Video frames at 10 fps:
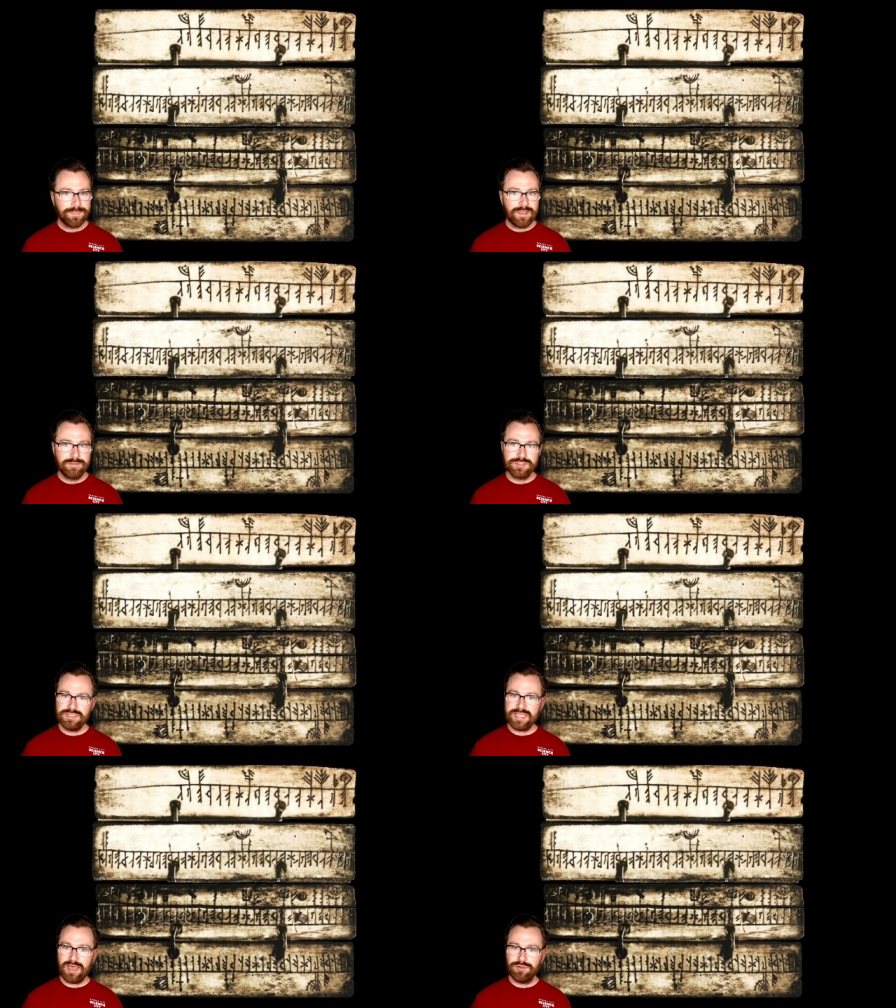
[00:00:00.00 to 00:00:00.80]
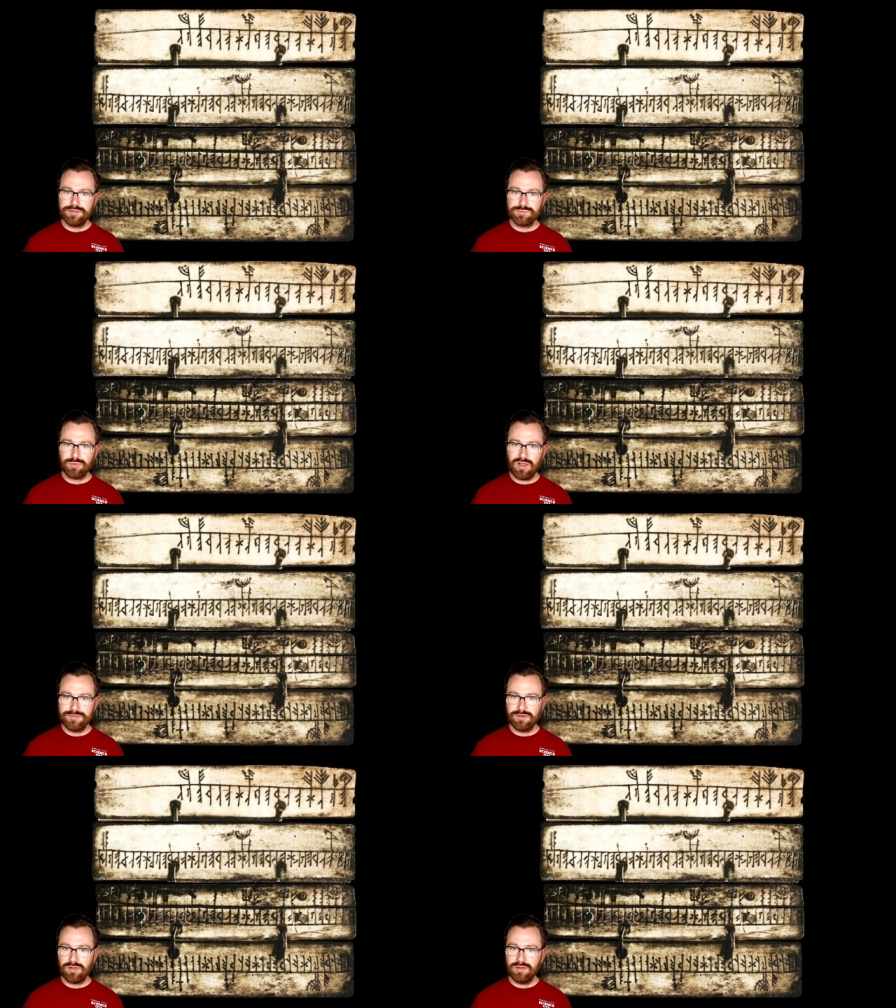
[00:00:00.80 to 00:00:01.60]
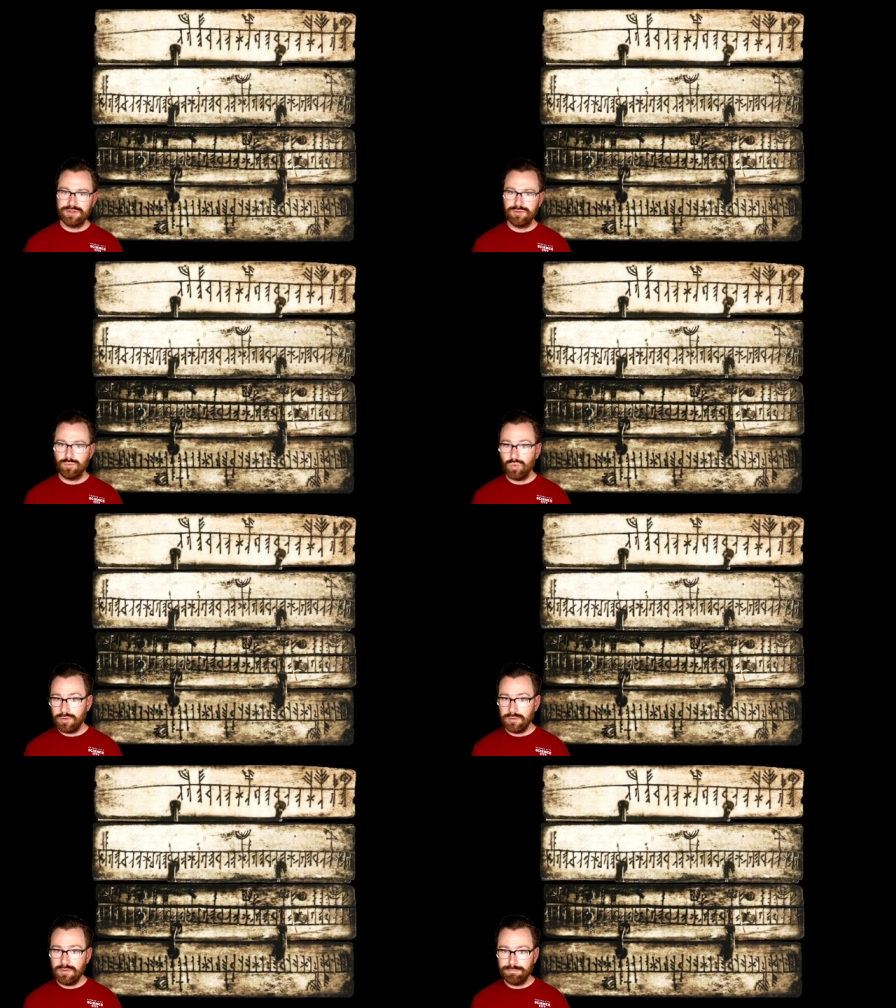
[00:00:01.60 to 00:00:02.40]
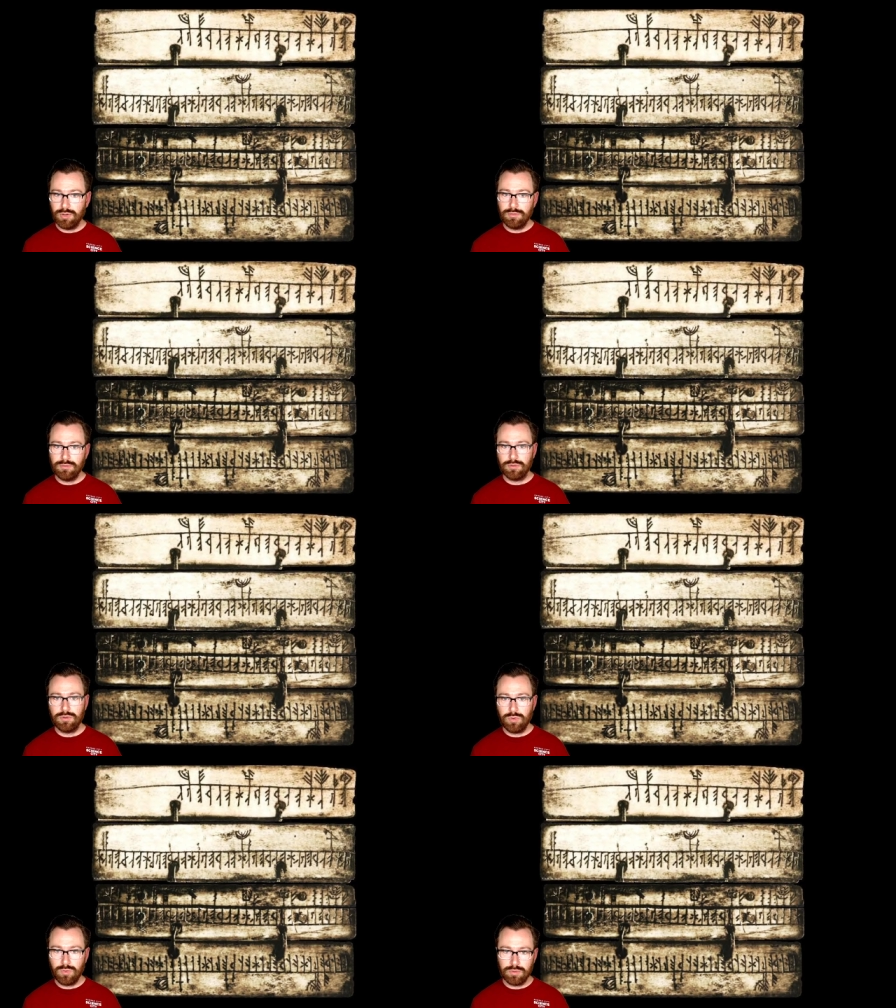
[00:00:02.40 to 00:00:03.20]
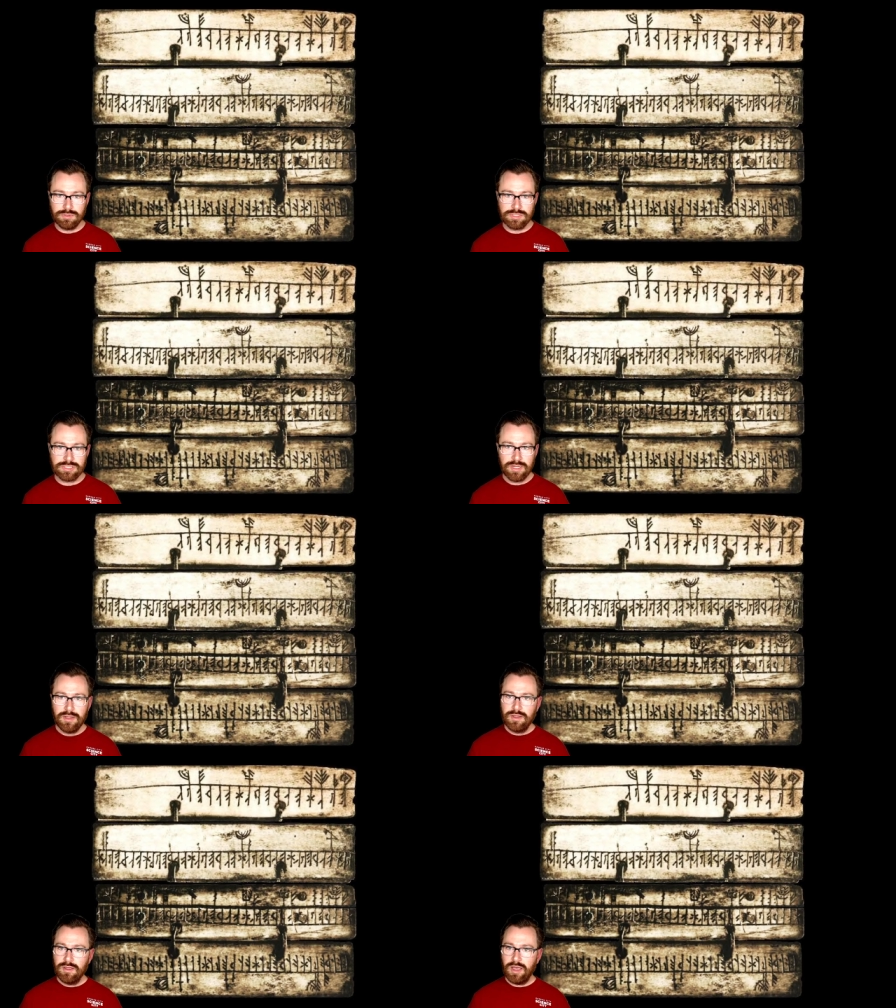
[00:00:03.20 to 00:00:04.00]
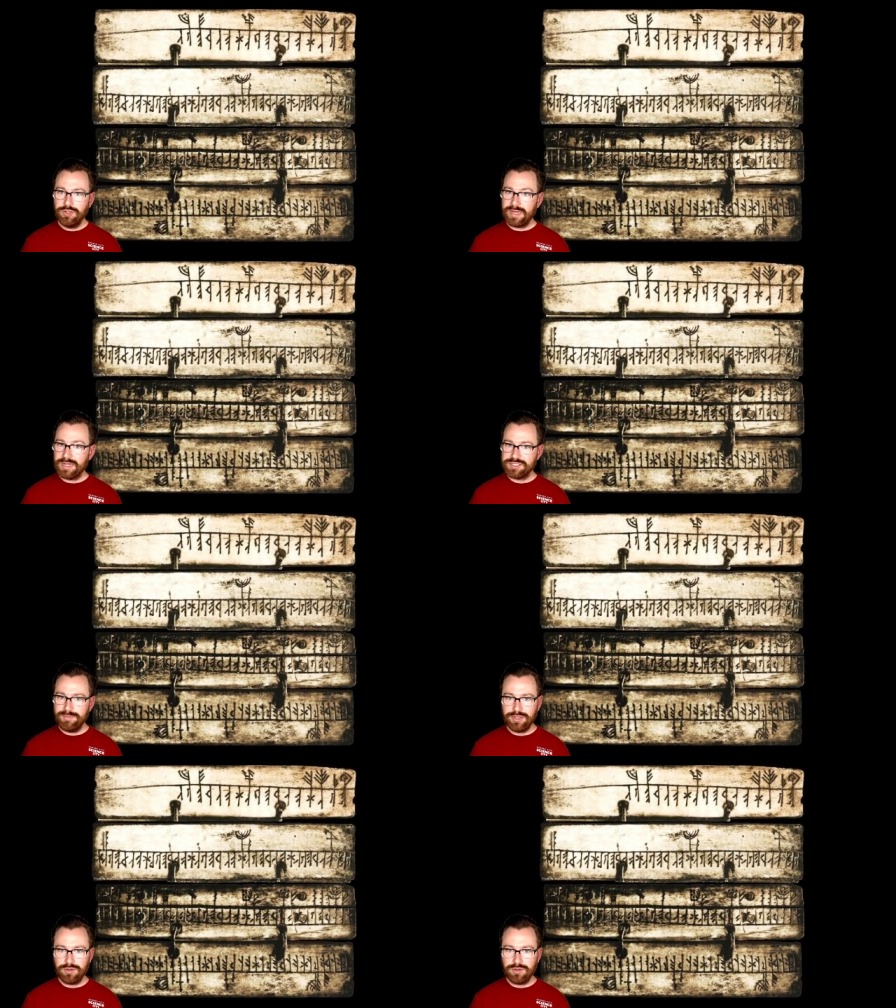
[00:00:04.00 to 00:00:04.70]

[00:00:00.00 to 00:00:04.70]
Um, so these calendars were often carved into wood, bone, or horns. And you can actually make your